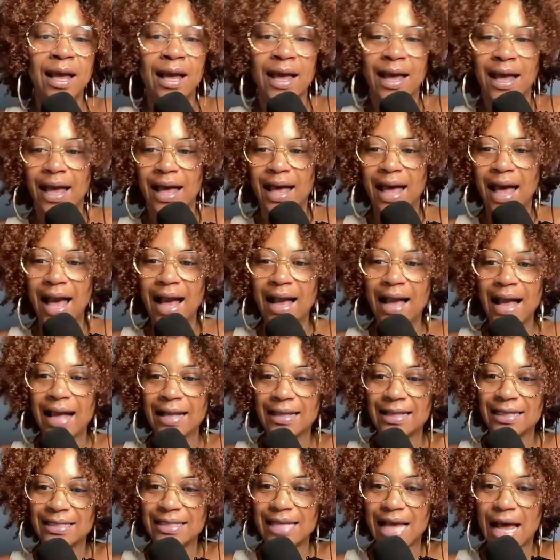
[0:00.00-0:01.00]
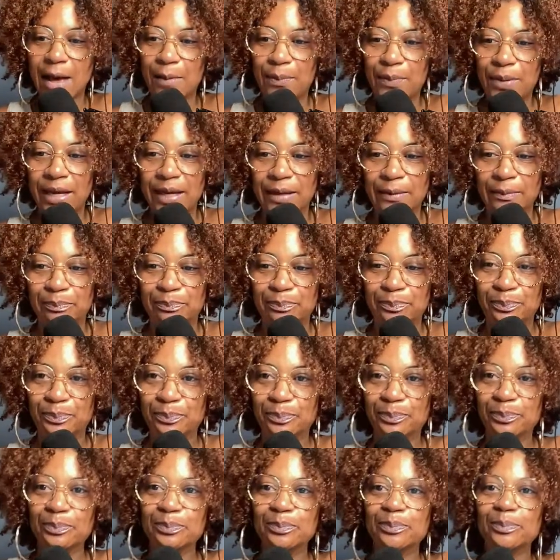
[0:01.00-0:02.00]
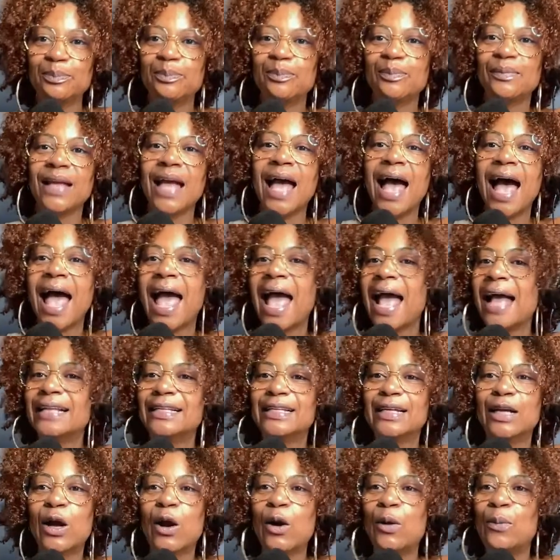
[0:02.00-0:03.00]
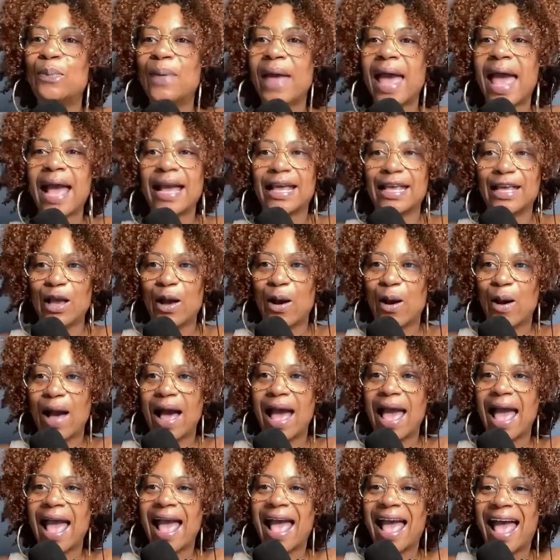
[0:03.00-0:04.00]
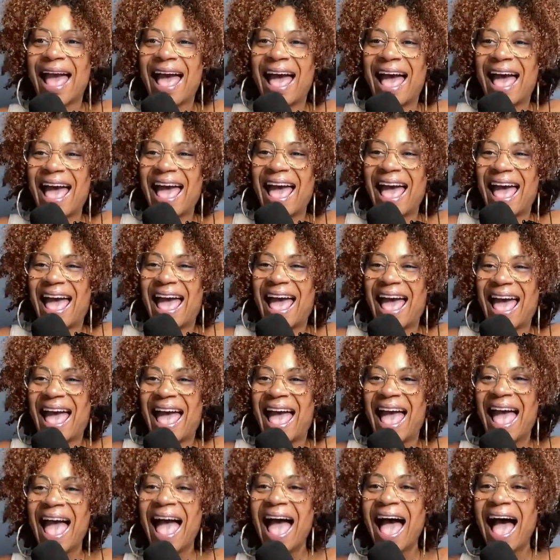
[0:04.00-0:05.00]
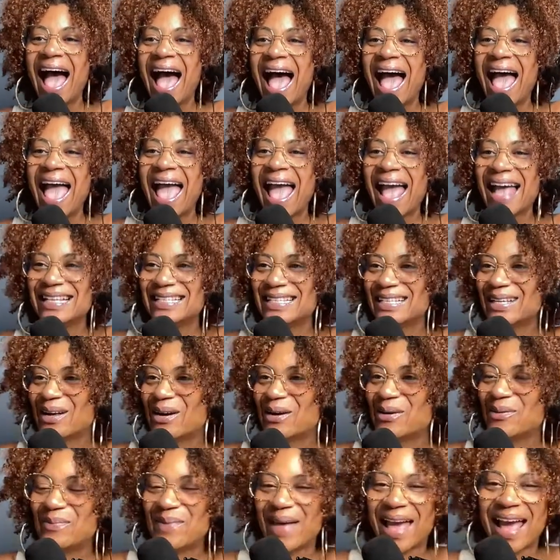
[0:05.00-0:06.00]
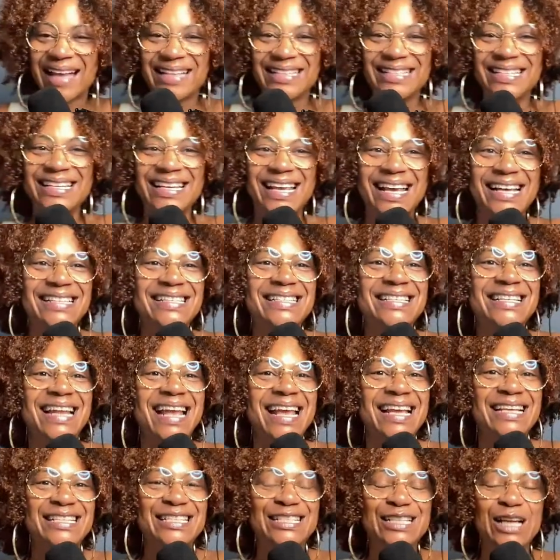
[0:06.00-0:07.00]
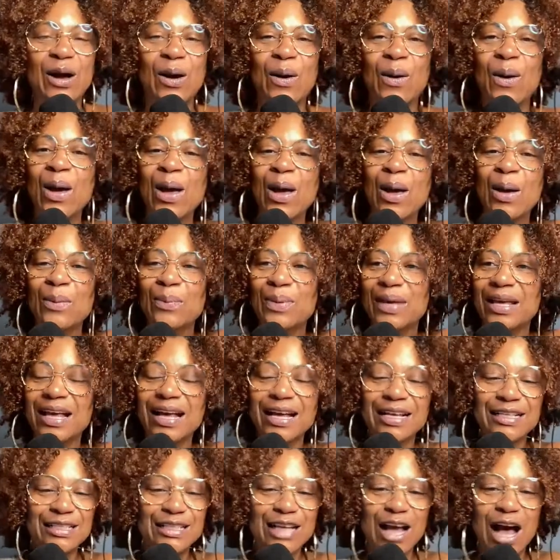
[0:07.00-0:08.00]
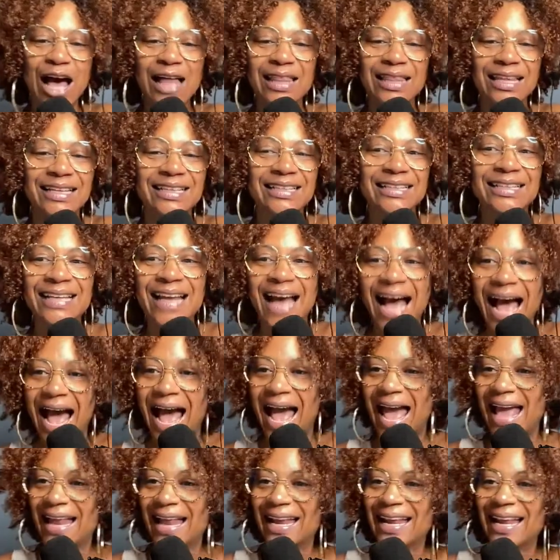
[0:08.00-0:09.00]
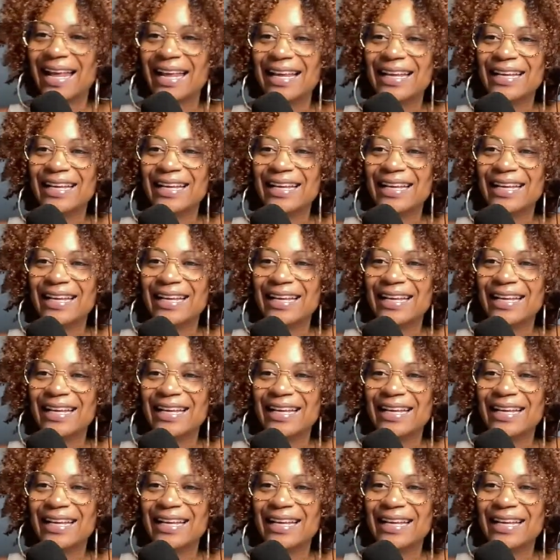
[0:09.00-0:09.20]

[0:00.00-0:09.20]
was a clip I got the topic. I had to go back, y'all. I had to go back to yesterday's show because y'all are not